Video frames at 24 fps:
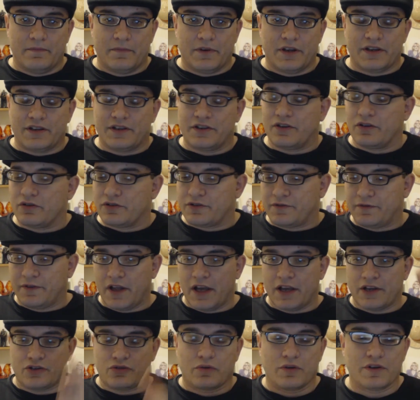He goes
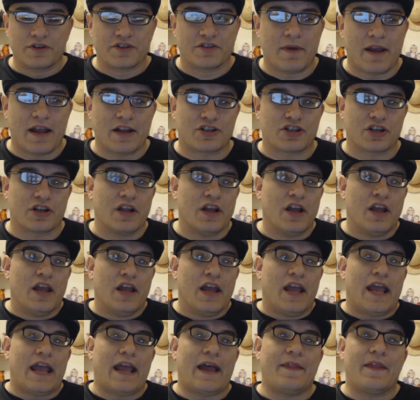flying towards the mansion,
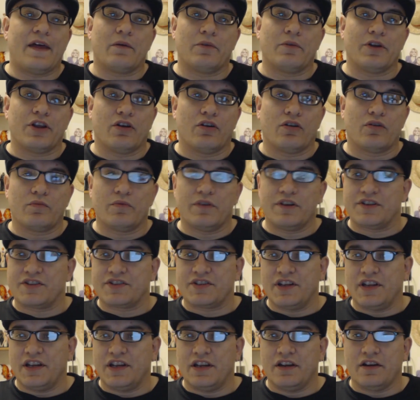and then we go and we
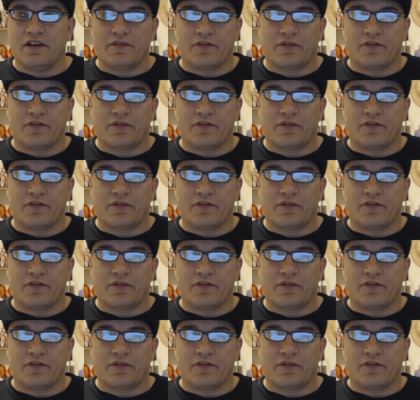see,